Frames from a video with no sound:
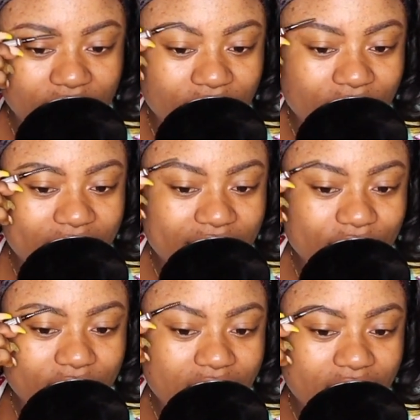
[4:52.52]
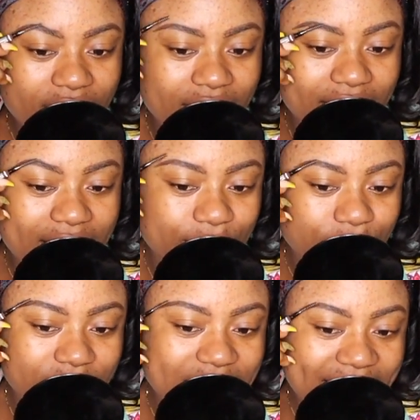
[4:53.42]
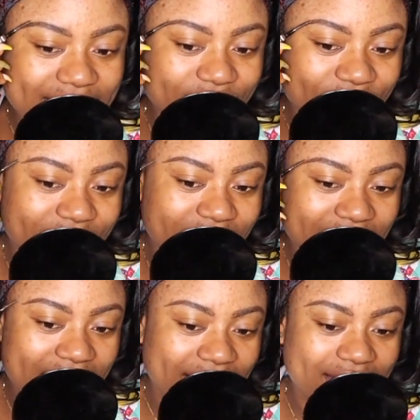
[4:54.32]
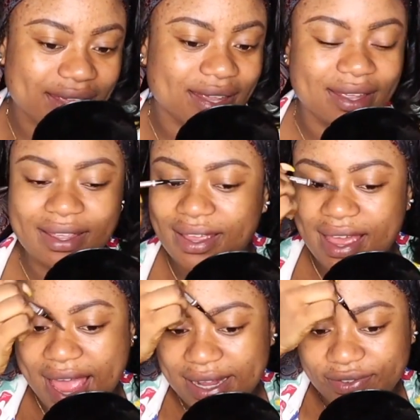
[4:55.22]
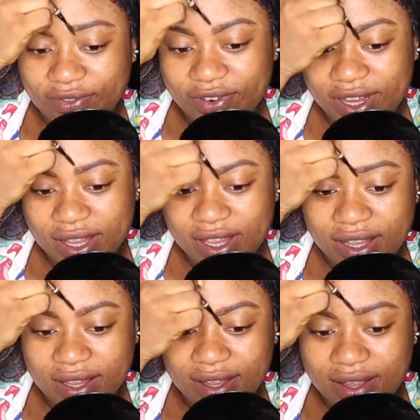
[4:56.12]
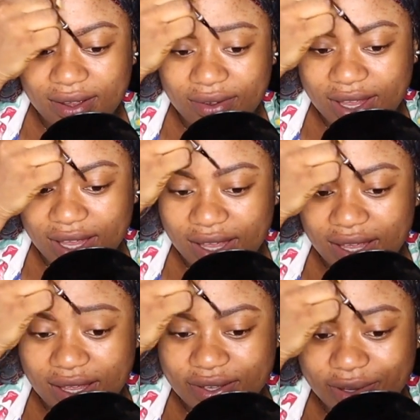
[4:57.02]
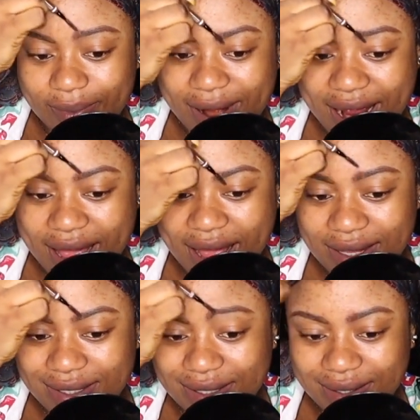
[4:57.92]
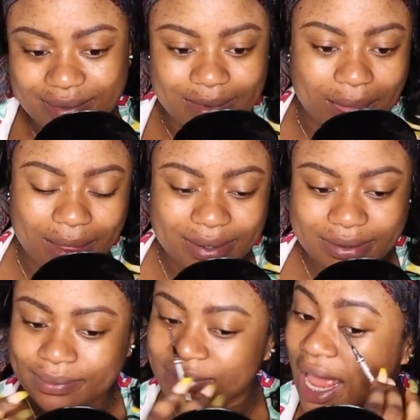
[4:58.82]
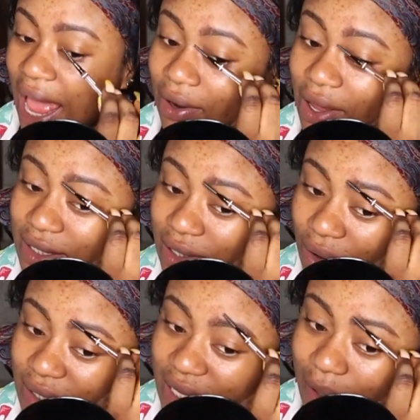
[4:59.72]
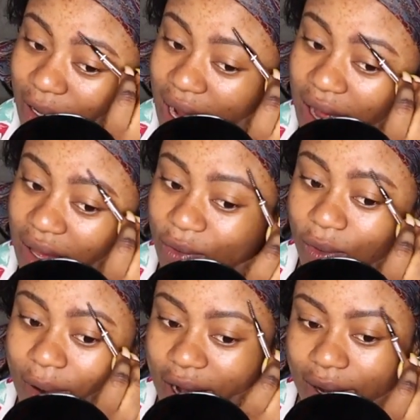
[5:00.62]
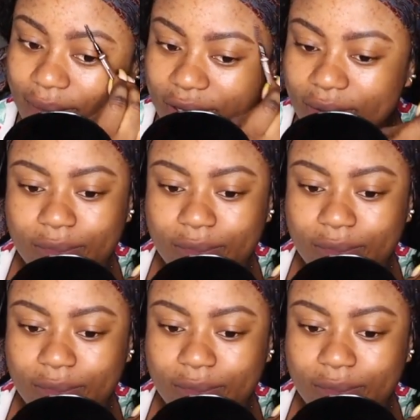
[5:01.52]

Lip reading: you know how a guy would just hide the ring, like hide the ring, okay, surprise, blah, blah. I know he's always telling me that he will marry me,